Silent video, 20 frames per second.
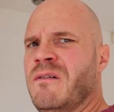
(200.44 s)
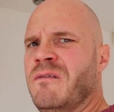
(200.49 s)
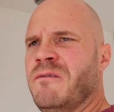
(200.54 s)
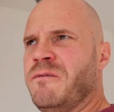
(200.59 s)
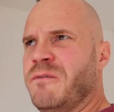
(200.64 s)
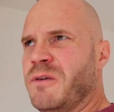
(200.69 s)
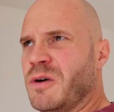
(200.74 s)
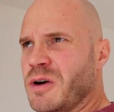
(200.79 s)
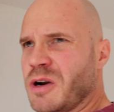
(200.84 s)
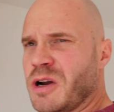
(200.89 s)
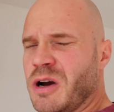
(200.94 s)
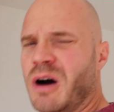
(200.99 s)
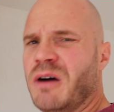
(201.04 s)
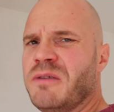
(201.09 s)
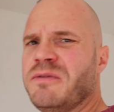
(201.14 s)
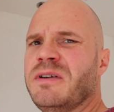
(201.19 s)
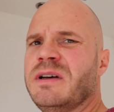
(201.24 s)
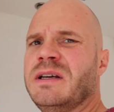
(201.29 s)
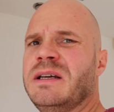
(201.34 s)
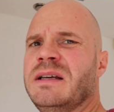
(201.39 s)
for a
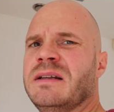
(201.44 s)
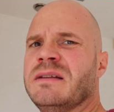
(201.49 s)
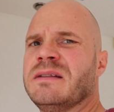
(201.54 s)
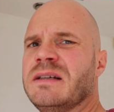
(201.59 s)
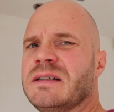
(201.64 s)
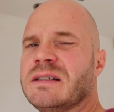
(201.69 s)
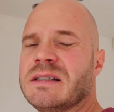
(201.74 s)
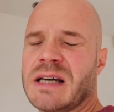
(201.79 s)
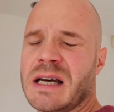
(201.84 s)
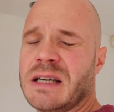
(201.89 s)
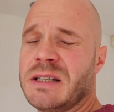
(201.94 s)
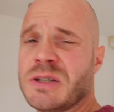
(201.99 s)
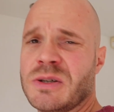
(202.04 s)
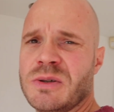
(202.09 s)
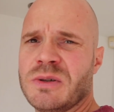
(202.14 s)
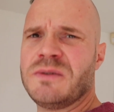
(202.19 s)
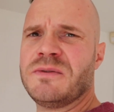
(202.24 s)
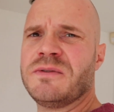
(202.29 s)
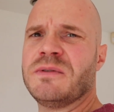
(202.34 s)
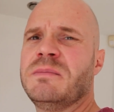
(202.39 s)
coffee that tastes
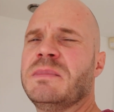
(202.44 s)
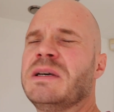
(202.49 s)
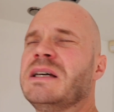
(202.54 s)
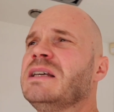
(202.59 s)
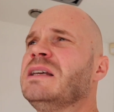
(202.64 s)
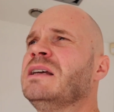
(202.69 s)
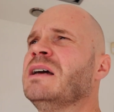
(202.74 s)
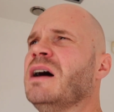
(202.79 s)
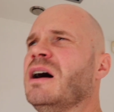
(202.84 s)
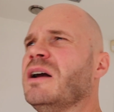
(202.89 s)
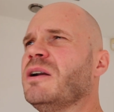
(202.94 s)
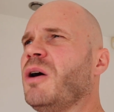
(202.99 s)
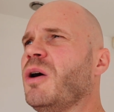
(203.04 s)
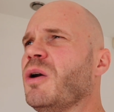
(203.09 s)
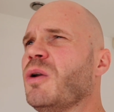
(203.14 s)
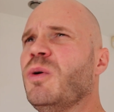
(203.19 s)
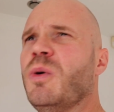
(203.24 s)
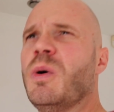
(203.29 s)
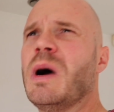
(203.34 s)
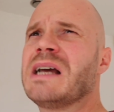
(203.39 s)
good for me. And
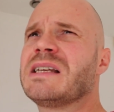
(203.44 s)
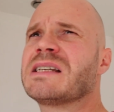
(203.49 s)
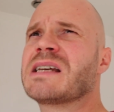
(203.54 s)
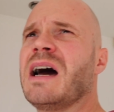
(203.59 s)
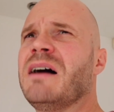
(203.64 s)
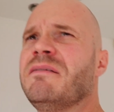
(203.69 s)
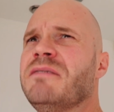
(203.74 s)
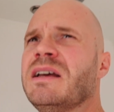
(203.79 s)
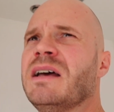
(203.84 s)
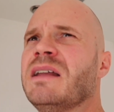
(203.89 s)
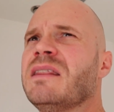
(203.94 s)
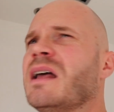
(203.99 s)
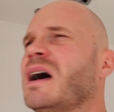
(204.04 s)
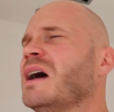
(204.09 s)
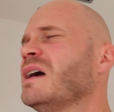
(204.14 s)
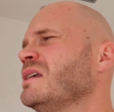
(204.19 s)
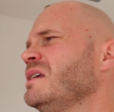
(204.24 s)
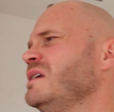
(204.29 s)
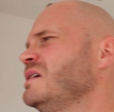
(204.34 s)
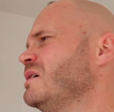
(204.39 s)
I'll always caveat
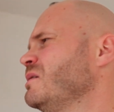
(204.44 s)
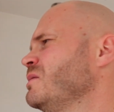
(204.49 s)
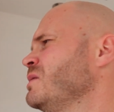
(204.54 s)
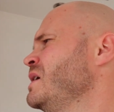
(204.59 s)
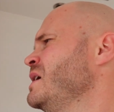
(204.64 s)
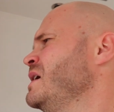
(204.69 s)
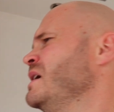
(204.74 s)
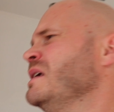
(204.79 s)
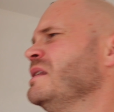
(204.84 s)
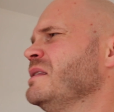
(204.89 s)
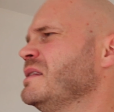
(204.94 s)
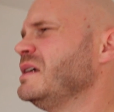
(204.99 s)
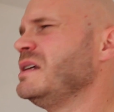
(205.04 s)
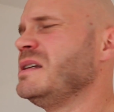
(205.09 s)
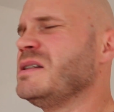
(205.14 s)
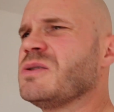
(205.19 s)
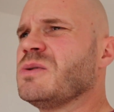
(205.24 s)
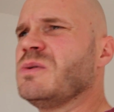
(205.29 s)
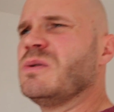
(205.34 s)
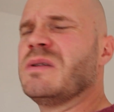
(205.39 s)
that, you know,
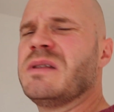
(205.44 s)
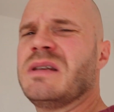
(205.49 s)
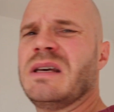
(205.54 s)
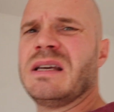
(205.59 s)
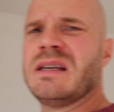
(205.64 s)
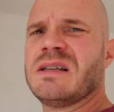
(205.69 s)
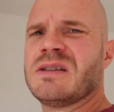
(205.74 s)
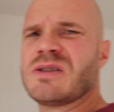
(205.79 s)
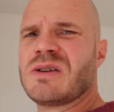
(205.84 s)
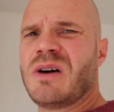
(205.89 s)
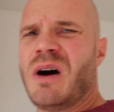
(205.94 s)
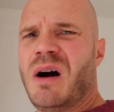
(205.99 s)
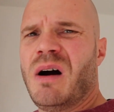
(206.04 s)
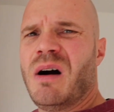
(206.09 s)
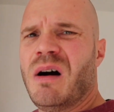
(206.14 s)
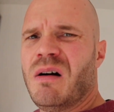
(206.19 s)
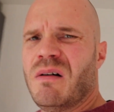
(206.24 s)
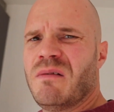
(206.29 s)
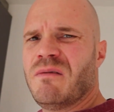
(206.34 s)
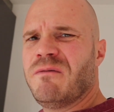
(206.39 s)
these sort of things
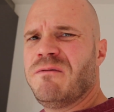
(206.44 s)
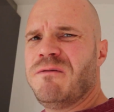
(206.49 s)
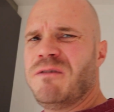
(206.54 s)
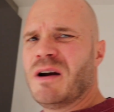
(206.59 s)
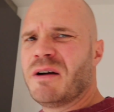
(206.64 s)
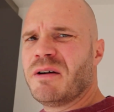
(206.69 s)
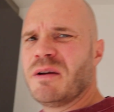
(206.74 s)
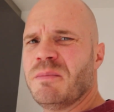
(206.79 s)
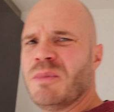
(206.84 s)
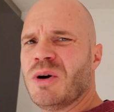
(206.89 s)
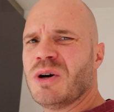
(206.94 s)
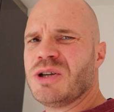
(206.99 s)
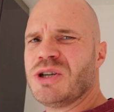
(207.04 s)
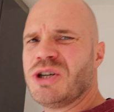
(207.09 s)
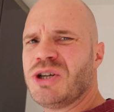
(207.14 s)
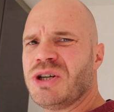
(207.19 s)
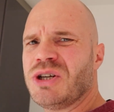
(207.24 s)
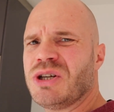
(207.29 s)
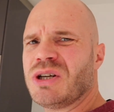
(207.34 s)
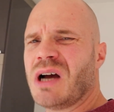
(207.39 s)
are very
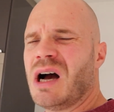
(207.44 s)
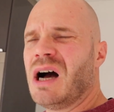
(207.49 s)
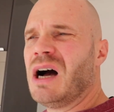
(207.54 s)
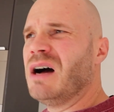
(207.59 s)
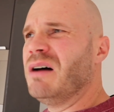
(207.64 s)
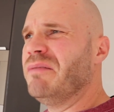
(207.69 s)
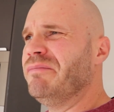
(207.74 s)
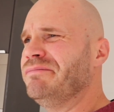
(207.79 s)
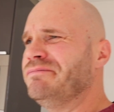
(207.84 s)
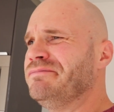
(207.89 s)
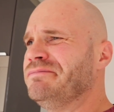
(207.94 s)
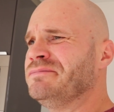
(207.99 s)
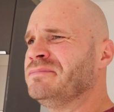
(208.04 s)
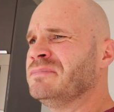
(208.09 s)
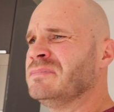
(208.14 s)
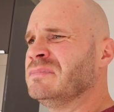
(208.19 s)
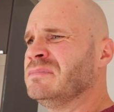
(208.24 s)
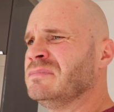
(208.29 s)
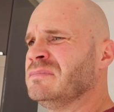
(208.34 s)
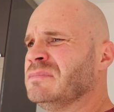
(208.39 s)
much,
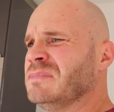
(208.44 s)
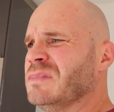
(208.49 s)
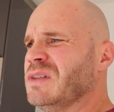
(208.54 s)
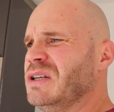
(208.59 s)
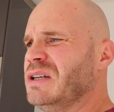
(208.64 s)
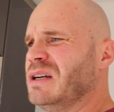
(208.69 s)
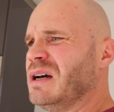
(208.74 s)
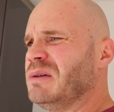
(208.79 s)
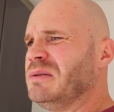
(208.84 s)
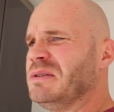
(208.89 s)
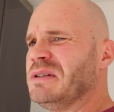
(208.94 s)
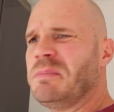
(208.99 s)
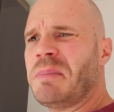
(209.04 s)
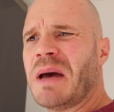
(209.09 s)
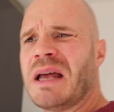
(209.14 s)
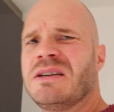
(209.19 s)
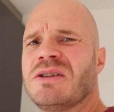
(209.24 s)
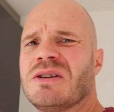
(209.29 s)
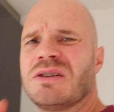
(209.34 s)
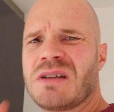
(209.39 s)
you know,
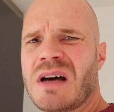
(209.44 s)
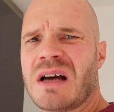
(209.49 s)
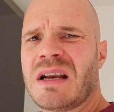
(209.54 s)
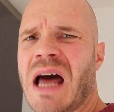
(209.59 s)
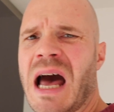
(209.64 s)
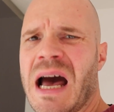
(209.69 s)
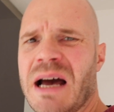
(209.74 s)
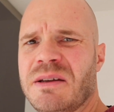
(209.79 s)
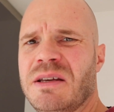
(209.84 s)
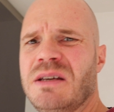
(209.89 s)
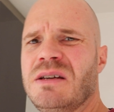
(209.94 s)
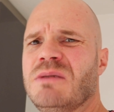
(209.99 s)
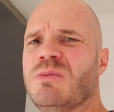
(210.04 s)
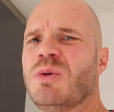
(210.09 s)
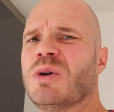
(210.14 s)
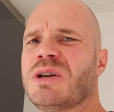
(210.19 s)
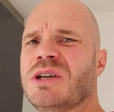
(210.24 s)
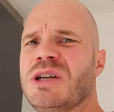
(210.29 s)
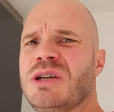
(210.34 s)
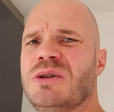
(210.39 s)
dependent on how you
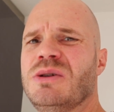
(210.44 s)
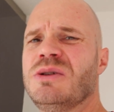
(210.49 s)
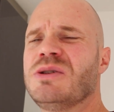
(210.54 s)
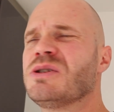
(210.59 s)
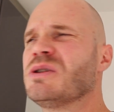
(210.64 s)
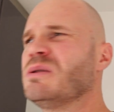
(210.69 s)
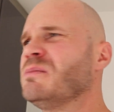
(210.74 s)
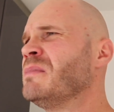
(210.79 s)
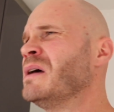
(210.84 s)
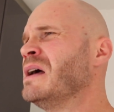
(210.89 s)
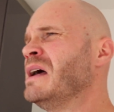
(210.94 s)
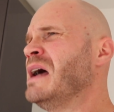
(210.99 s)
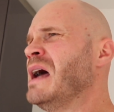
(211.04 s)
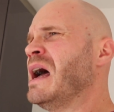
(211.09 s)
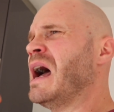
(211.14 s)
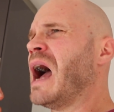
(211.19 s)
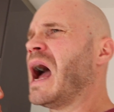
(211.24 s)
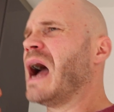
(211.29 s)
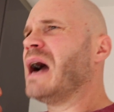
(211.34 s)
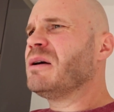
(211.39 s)
want to use them,
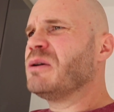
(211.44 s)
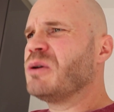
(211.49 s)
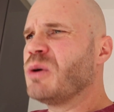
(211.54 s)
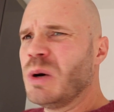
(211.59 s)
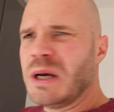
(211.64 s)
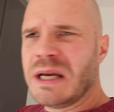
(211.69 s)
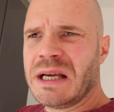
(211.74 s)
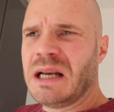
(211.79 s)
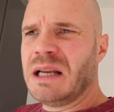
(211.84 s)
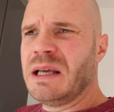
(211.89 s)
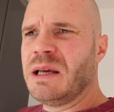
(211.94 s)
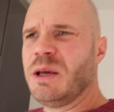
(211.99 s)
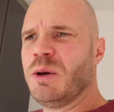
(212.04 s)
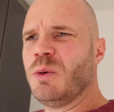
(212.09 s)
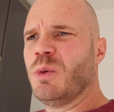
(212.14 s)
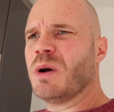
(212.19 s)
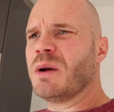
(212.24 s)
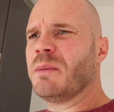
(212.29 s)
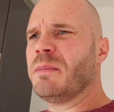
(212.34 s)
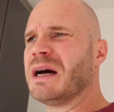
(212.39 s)
how quickly
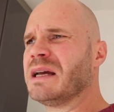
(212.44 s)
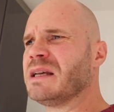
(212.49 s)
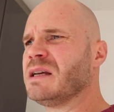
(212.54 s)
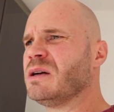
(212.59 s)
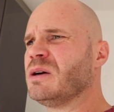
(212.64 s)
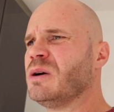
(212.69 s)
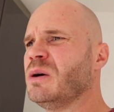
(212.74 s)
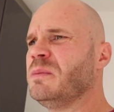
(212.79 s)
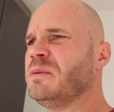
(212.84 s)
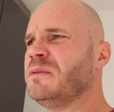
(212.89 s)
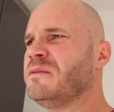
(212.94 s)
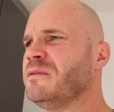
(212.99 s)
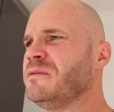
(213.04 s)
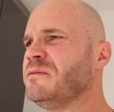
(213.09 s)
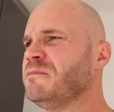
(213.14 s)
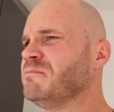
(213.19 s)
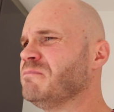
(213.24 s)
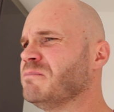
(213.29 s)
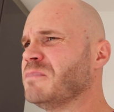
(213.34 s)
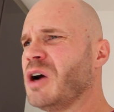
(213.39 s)
you want to make a cup
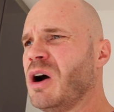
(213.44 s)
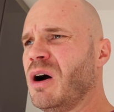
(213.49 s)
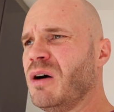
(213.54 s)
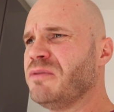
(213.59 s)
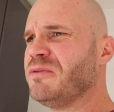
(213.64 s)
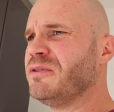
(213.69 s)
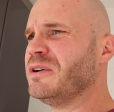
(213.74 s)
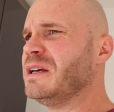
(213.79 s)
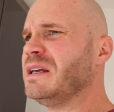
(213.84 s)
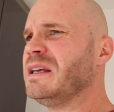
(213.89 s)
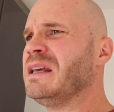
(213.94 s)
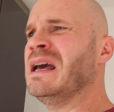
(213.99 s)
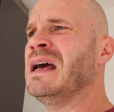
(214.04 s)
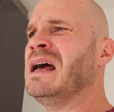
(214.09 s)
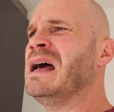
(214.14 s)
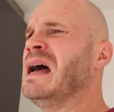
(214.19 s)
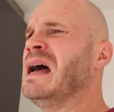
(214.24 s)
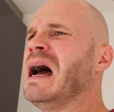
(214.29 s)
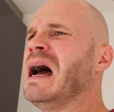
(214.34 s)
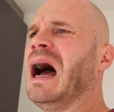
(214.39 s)
of coffee,
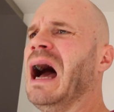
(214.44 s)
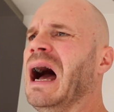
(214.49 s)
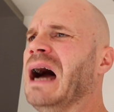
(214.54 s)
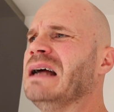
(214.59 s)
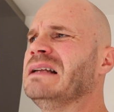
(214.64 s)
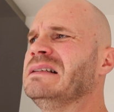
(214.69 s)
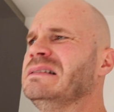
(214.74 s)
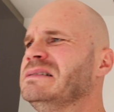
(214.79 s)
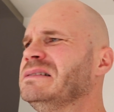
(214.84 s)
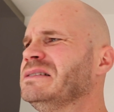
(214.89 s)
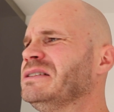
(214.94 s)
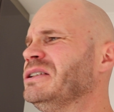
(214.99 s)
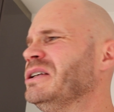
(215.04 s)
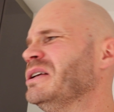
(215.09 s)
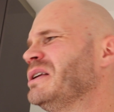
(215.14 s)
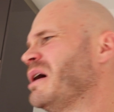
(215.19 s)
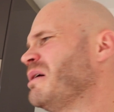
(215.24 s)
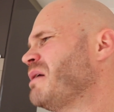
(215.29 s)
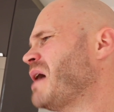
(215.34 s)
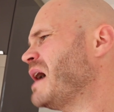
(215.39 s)
and,
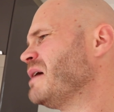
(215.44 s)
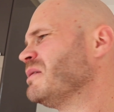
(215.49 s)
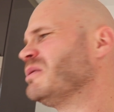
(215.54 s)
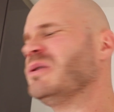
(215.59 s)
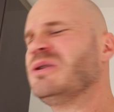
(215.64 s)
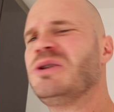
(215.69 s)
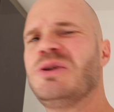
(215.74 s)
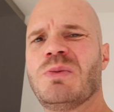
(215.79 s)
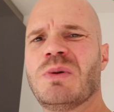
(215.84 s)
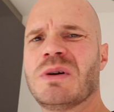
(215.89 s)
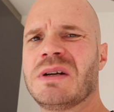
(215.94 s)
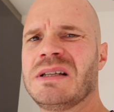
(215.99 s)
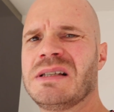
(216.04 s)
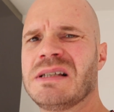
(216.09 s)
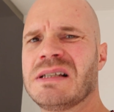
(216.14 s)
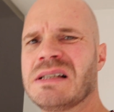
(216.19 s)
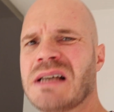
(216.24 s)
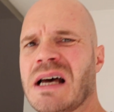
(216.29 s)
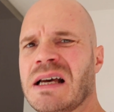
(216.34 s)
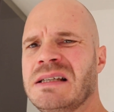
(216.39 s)
you know, how good you want it
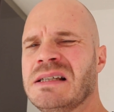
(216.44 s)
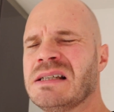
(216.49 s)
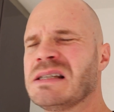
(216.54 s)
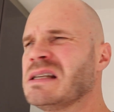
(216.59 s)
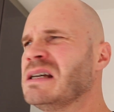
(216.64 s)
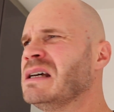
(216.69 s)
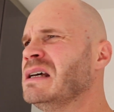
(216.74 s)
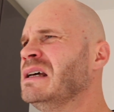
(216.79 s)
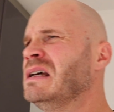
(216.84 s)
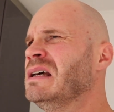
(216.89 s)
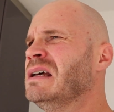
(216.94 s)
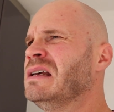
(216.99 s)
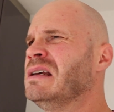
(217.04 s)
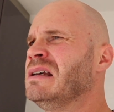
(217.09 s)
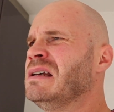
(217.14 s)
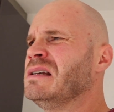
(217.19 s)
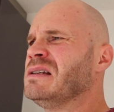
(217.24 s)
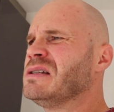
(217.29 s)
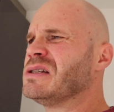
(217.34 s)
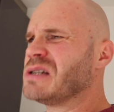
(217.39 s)
to taste.
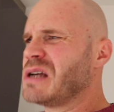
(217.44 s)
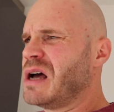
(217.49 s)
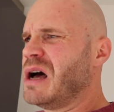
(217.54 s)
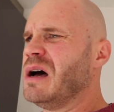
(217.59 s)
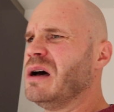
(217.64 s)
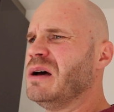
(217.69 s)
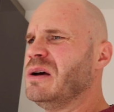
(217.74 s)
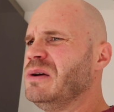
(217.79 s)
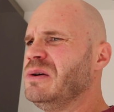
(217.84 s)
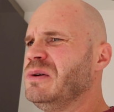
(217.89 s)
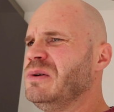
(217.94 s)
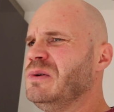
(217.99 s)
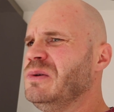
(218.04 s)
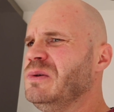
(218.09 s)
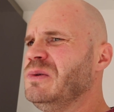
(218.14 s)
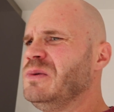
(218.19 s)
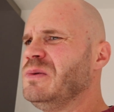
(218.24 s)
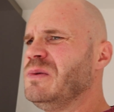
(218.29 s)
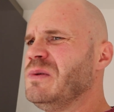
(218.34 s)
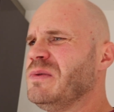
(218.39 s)

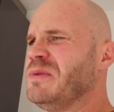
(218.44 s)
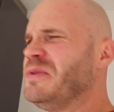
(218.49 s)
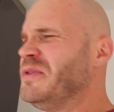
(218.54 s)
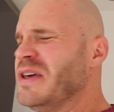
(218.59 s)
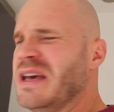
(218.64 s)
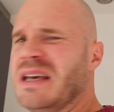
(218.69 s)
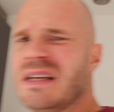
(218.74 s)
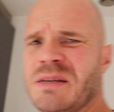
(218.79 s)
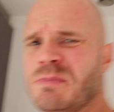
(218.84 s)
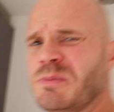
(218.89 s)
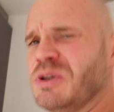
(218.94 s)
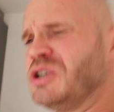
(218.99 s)
So this